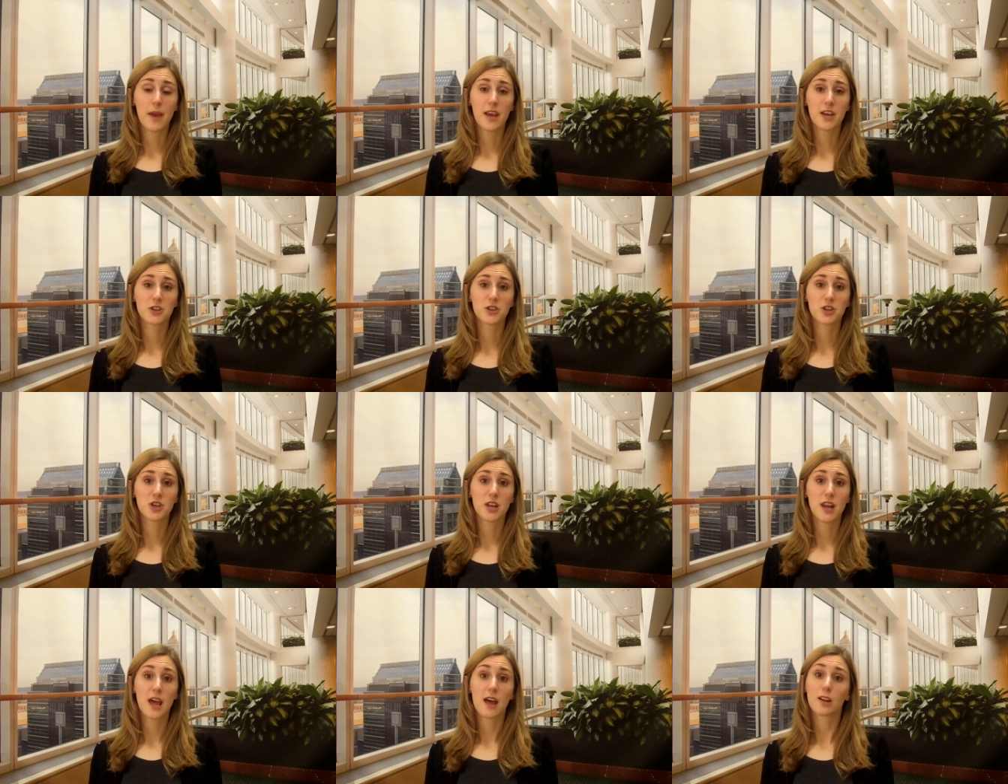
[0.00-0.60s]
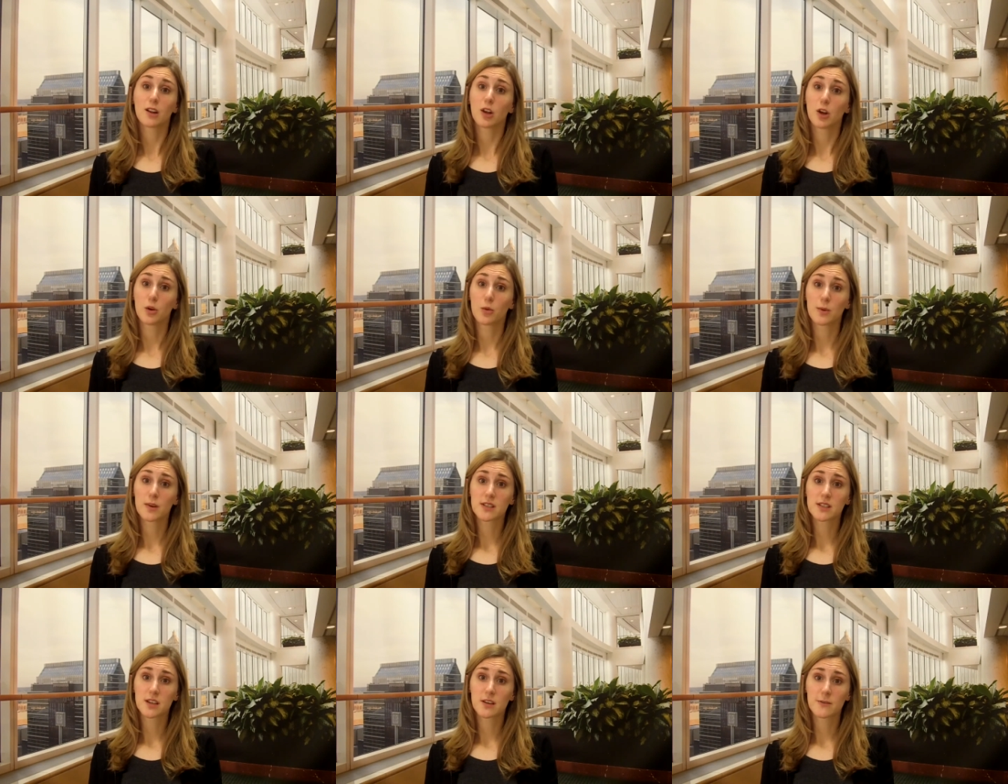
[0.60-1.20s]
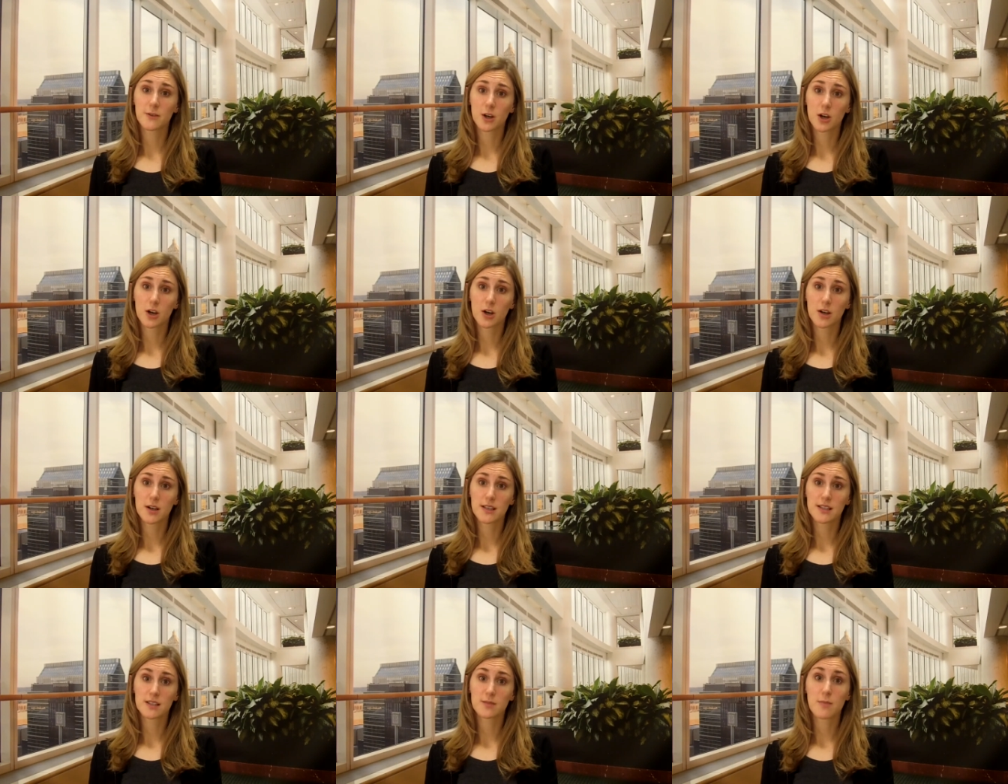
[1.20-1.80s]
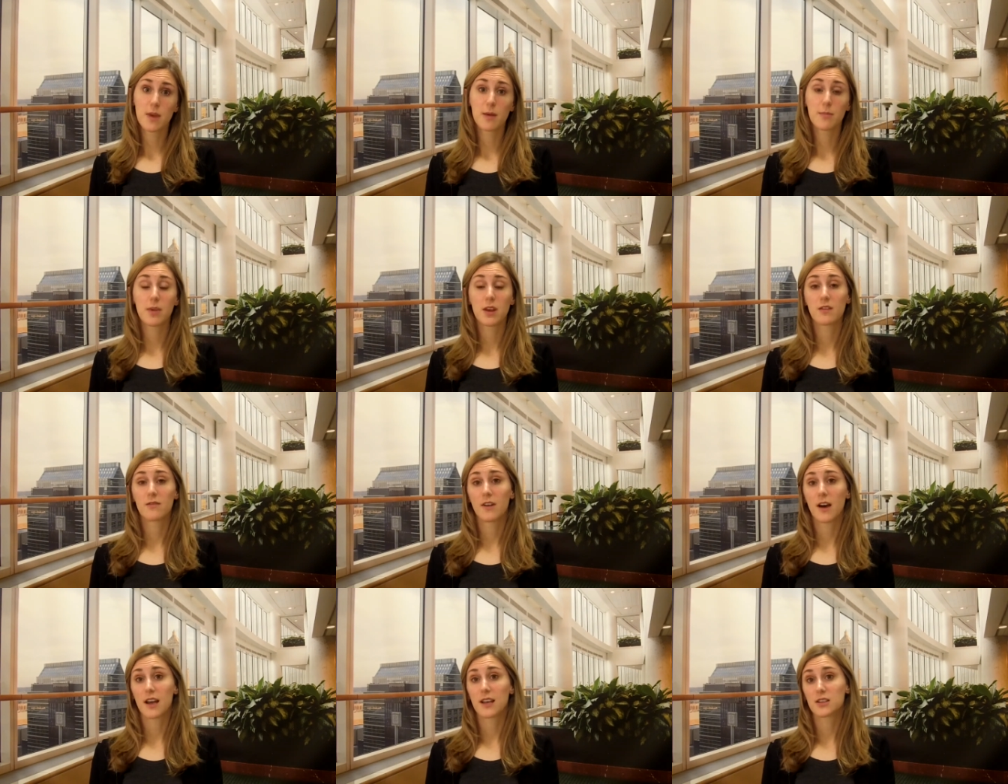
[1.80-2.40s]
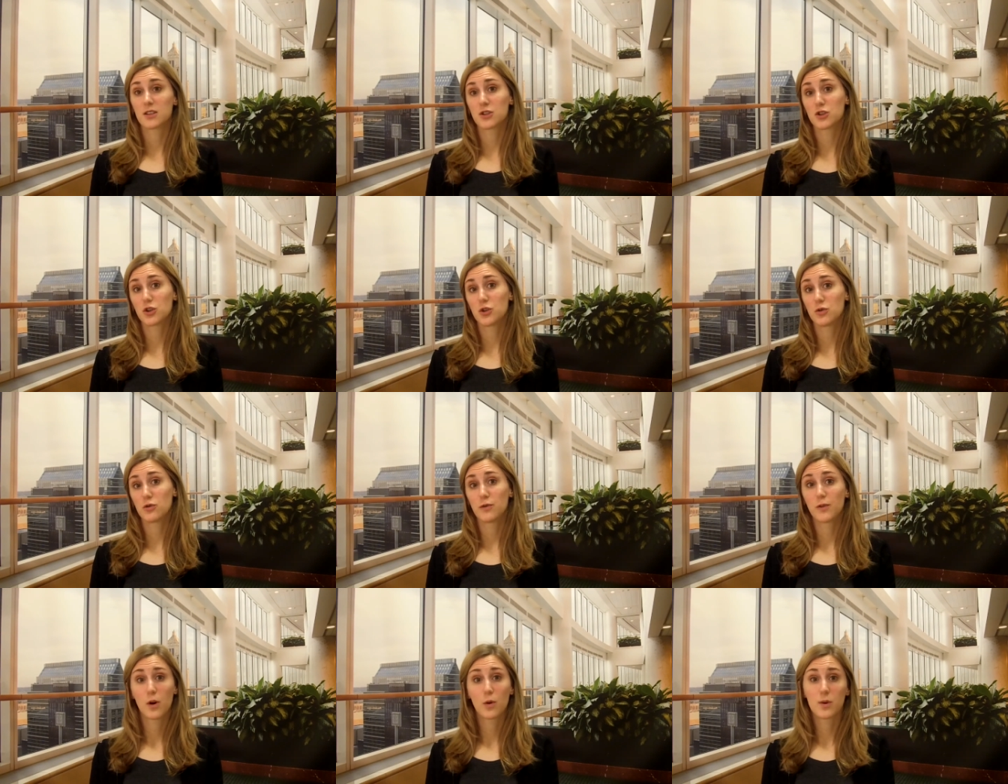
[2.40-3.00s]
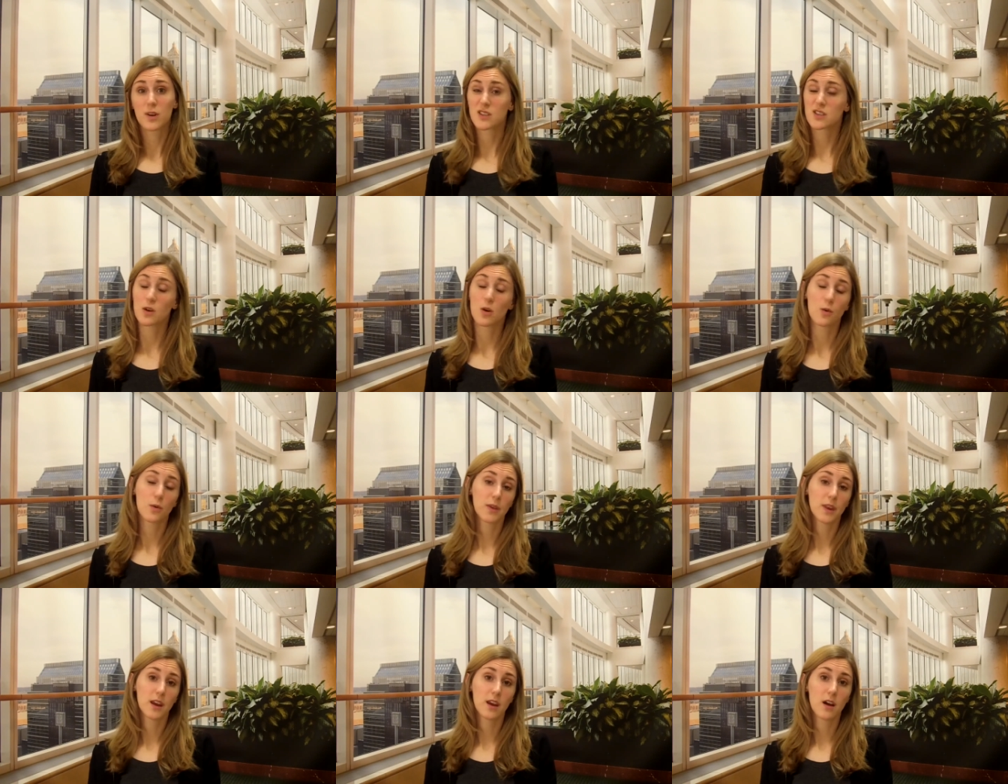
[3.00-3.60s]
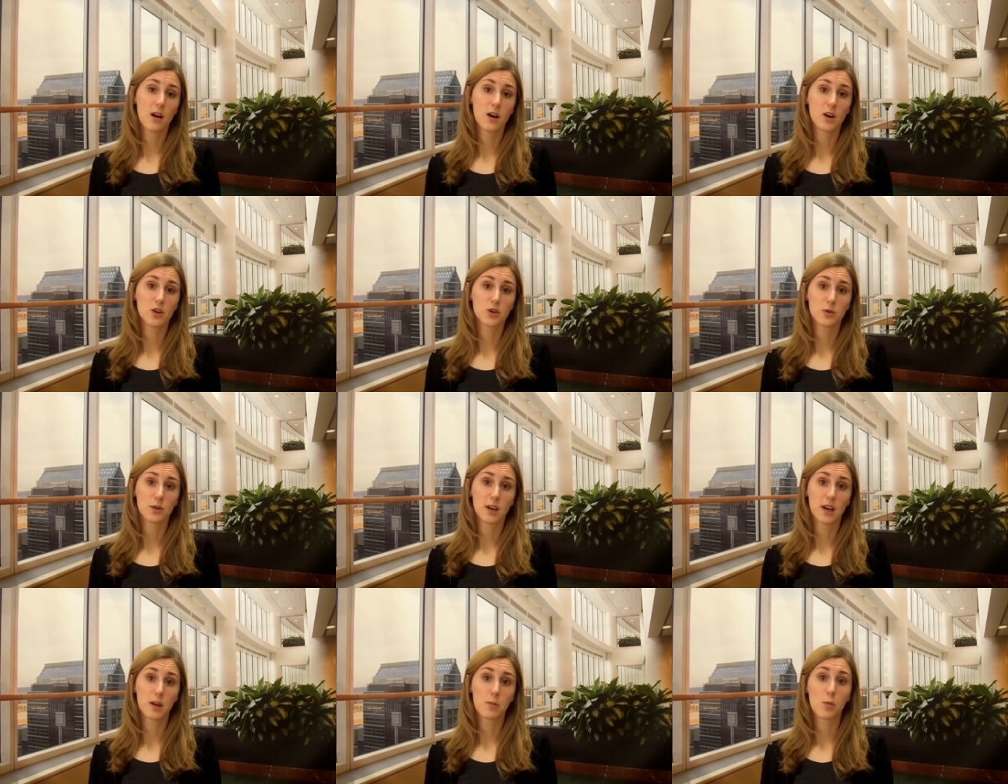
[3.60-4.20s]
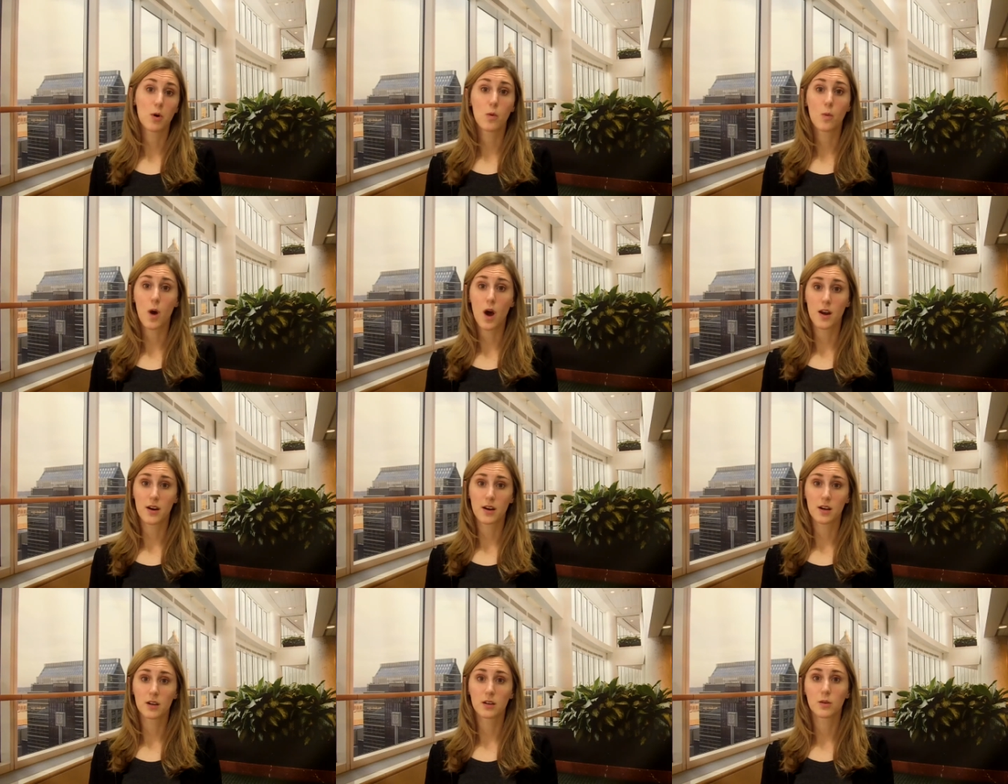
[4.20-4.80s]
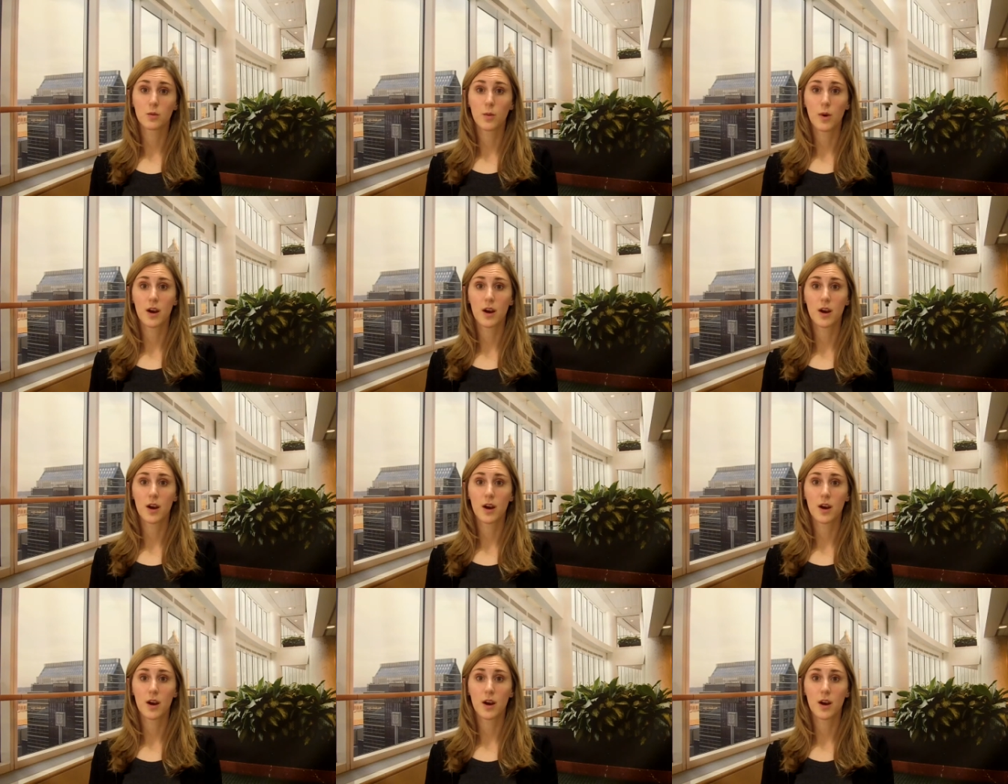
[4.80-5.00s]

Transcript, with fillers: a patient at low risk of recurrence may be advised to focus only on drinking more water,